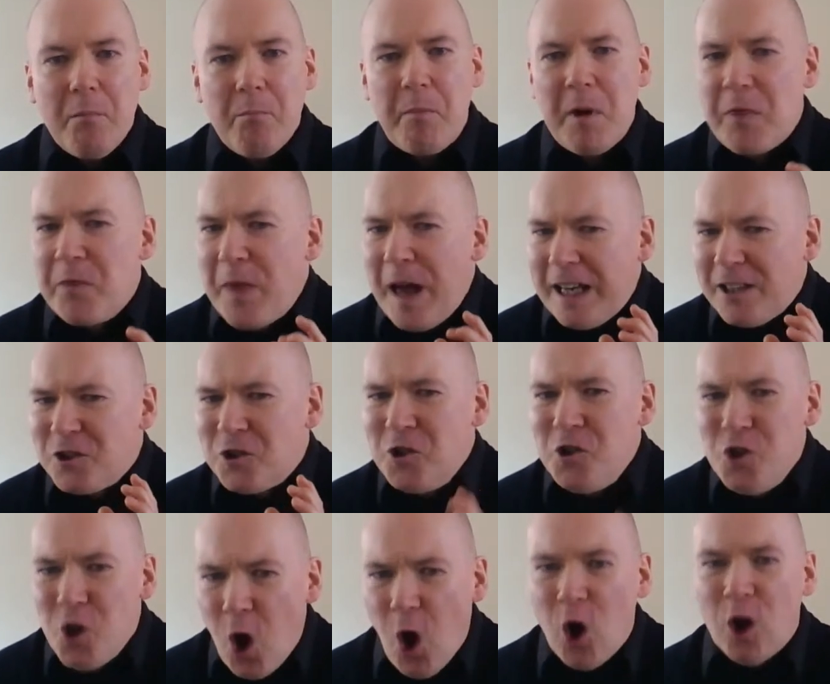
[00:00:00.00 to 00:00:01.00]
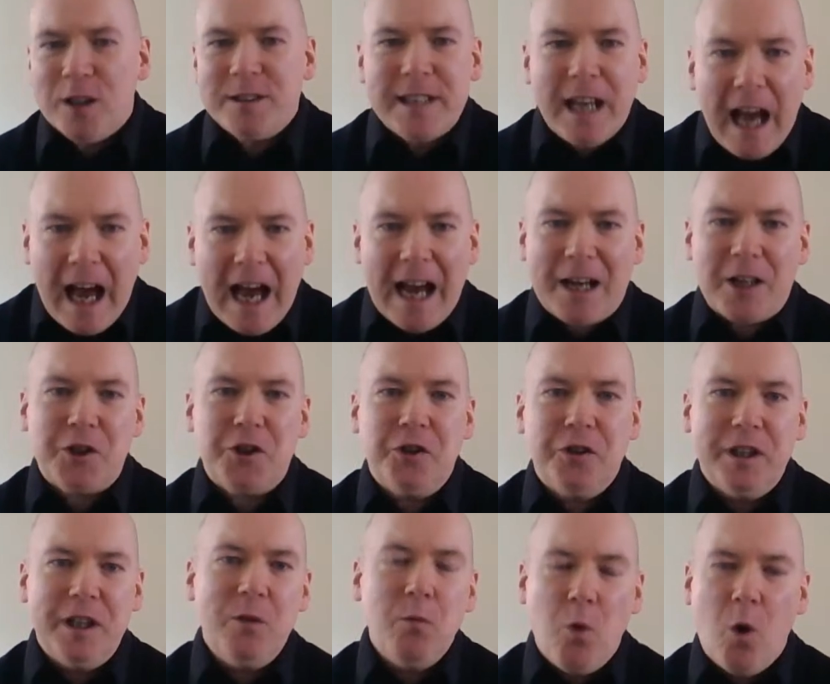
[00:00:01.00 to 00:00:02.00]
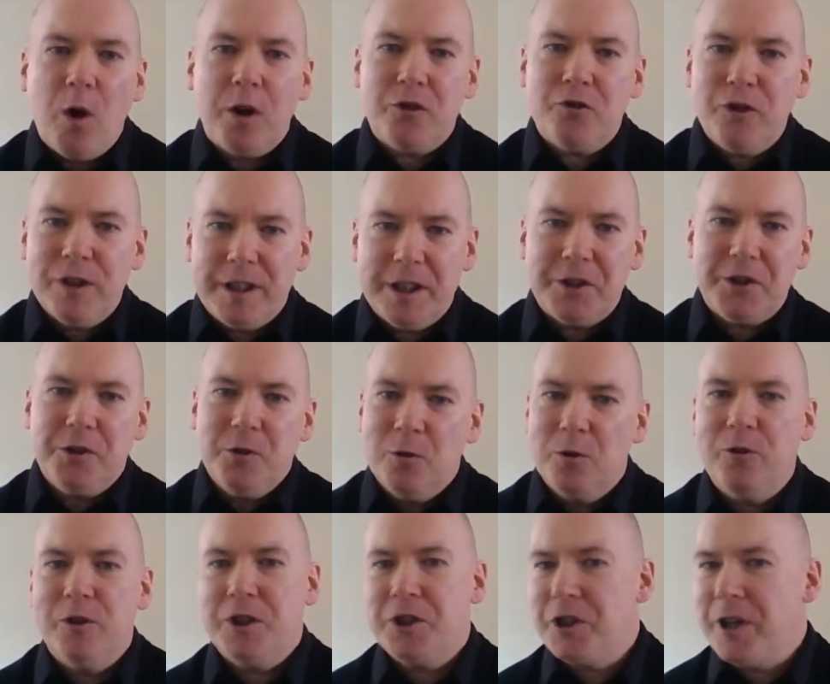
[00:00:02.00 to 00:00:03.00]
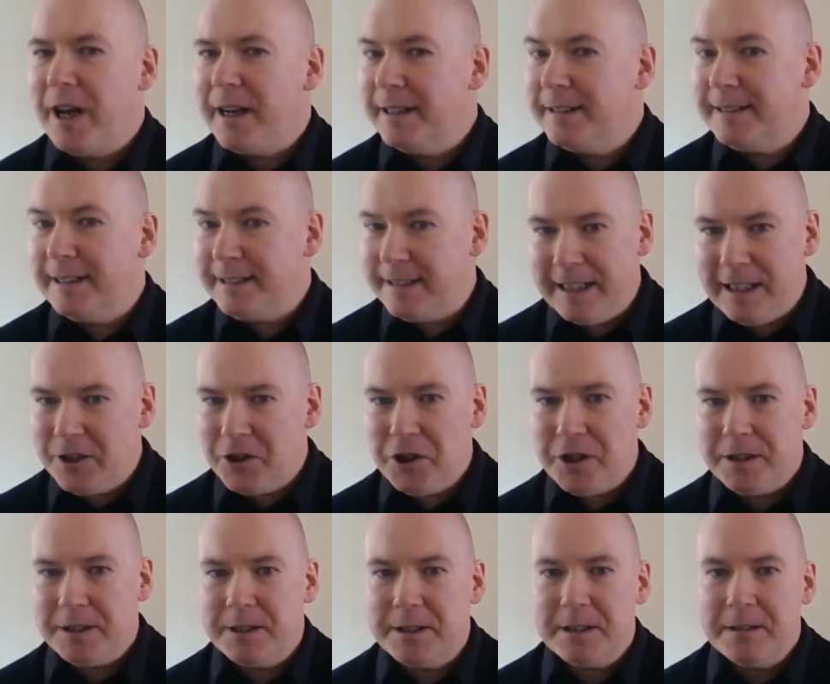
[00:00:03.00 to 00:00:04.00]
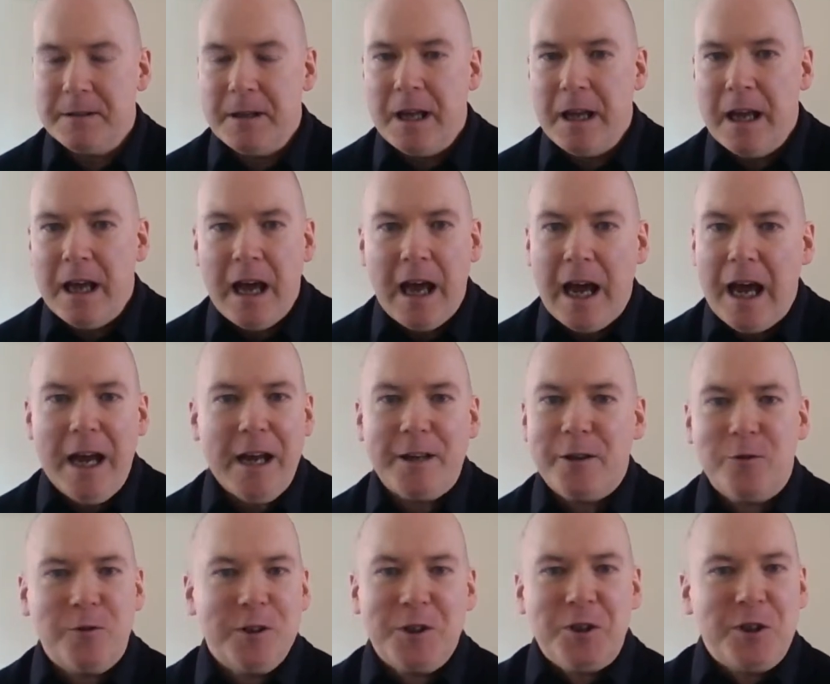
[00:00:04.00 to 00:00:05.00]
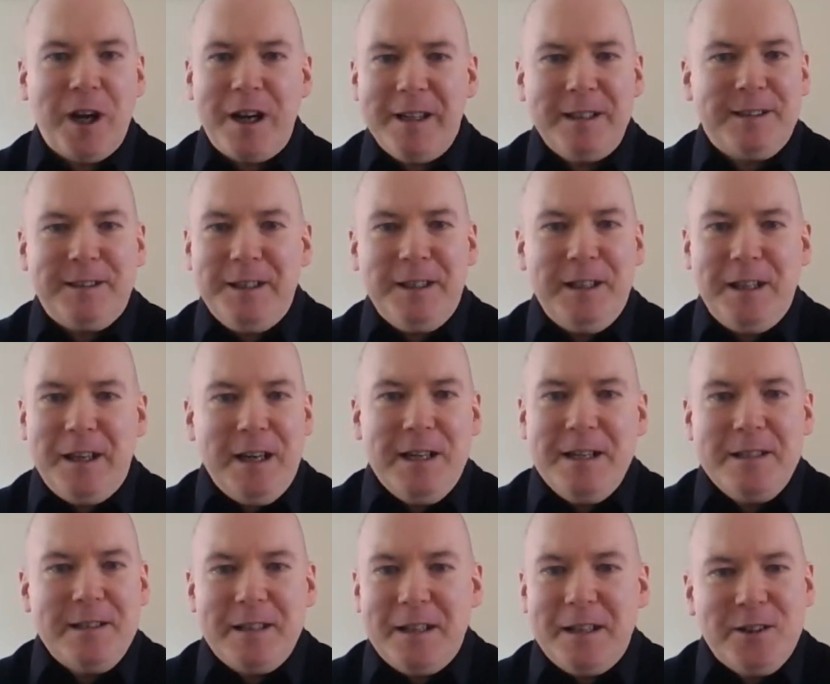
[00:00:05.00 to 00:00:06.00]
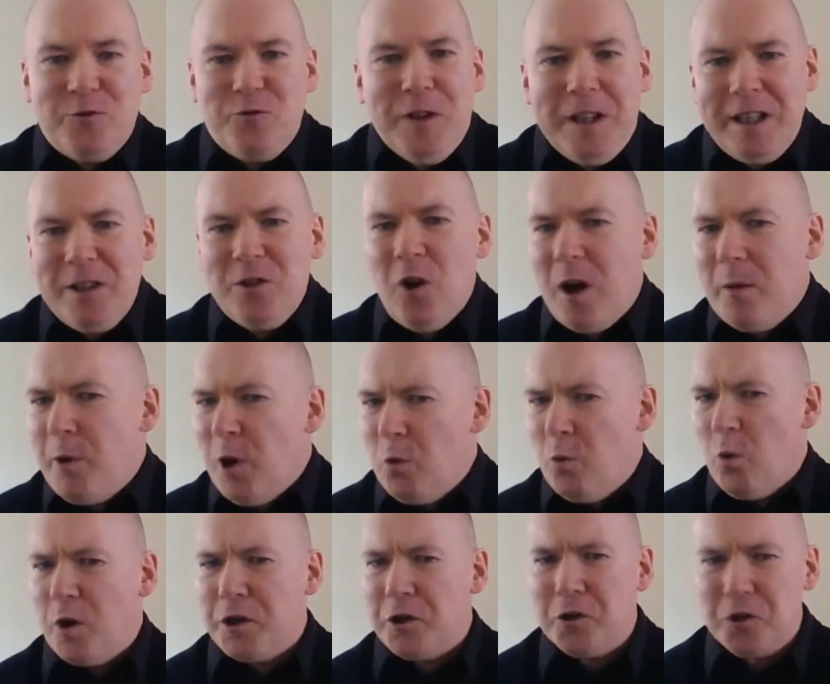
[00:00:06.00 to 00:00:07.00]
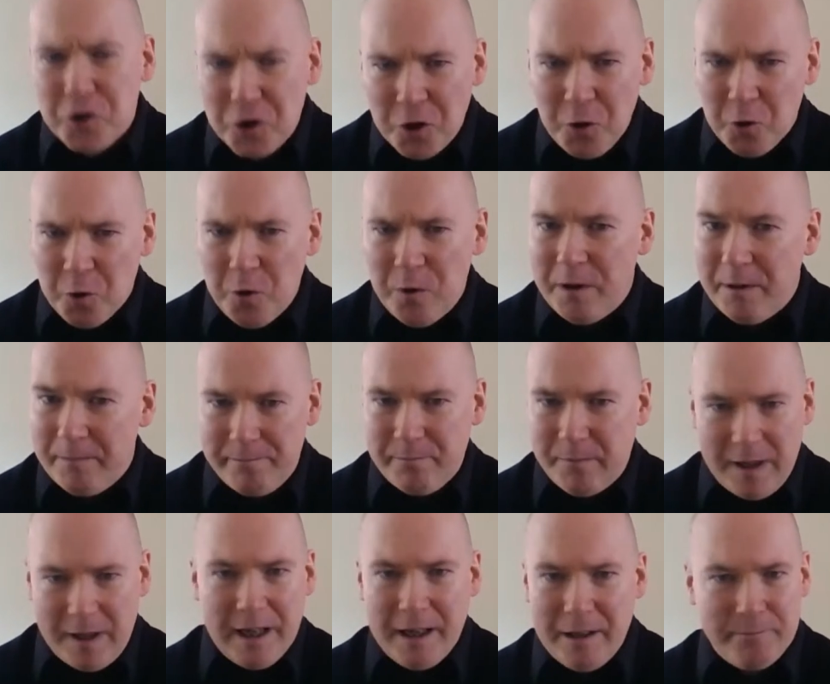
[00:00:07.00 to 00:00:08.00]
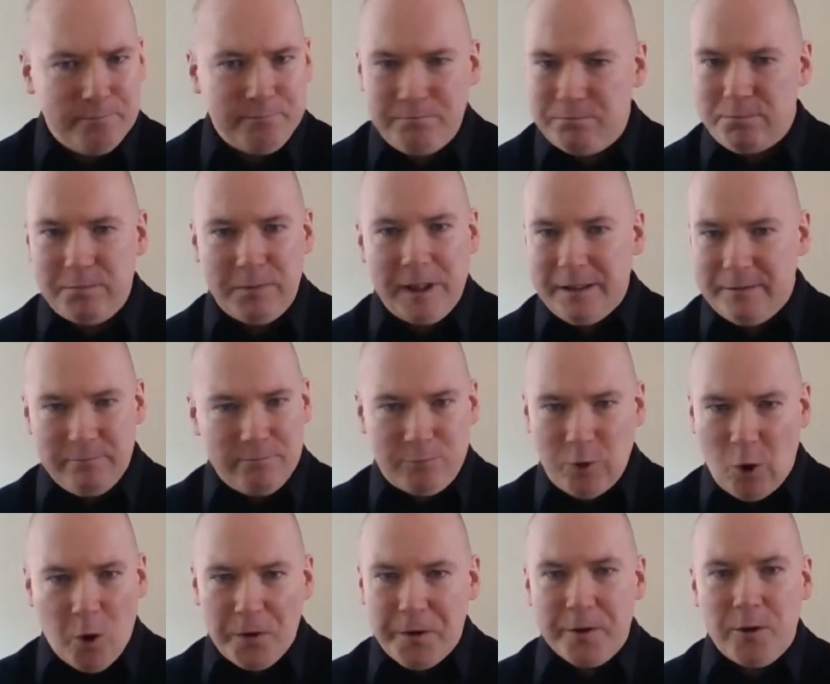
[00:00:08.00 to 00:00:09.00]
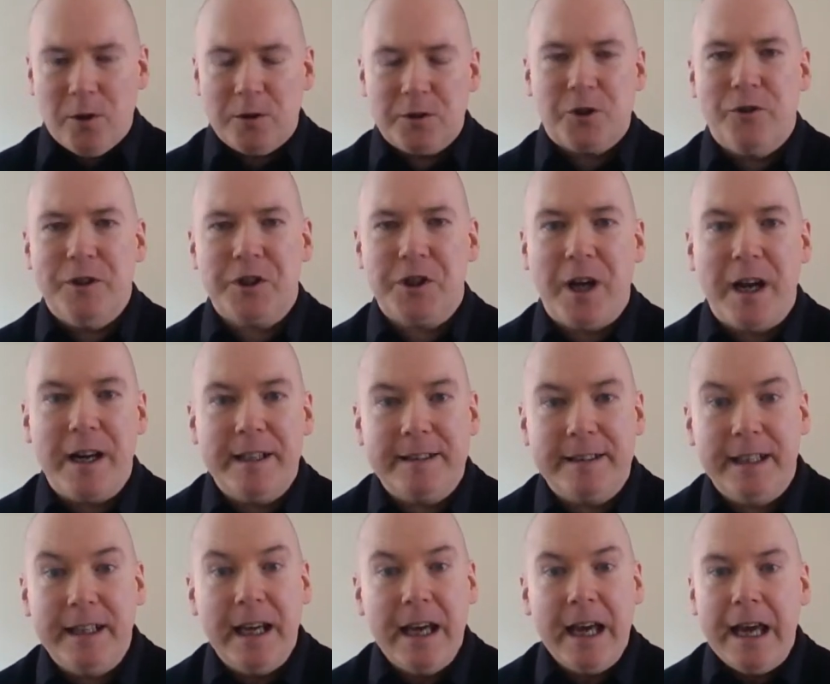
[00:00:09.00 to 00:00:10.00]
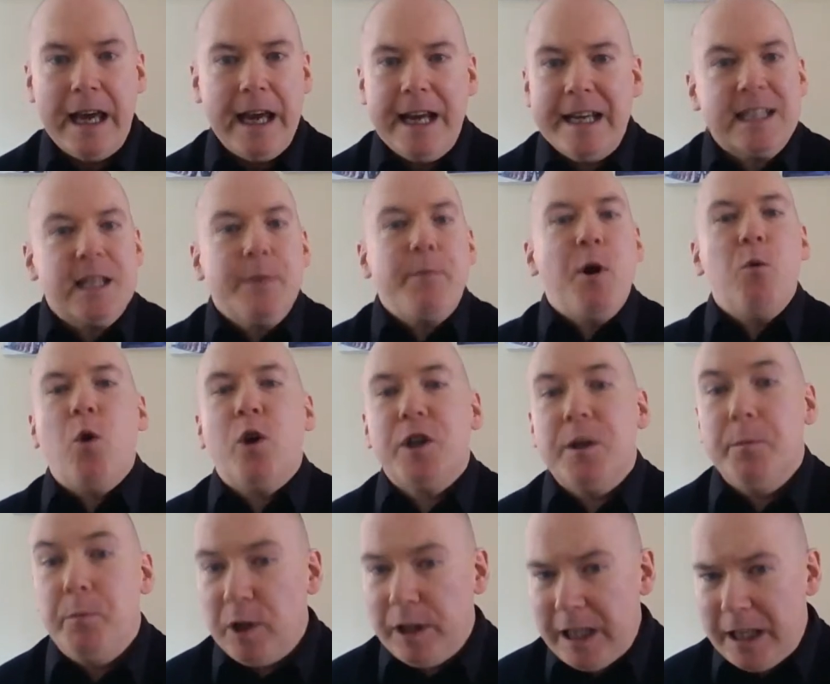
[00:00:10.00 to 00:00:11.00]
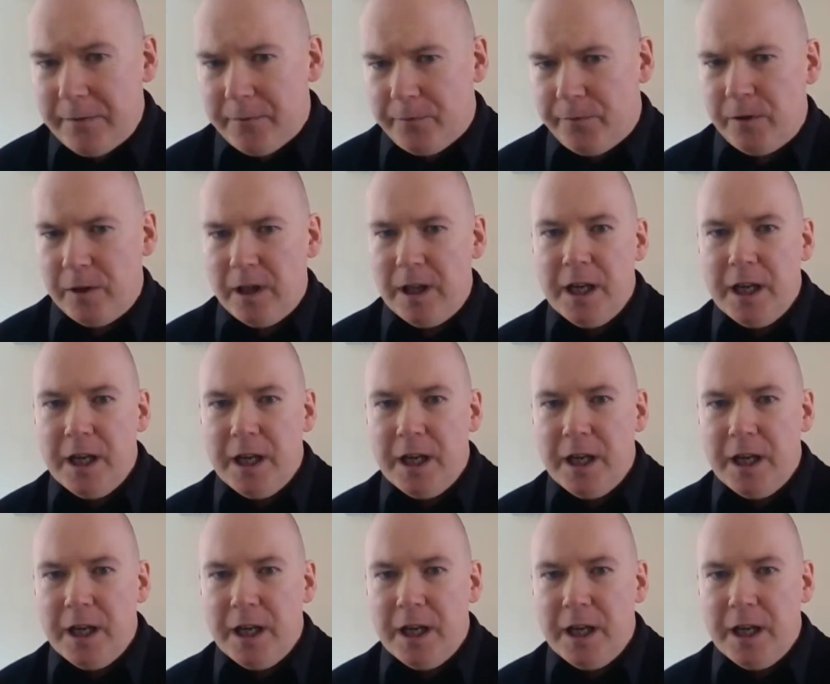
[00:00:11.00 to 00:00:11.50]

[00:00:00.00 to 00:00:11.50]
But that's not actually what traditional Christianity teaches. Christianity is really not about what you do in Orthodox Christianity. It's about what you believe.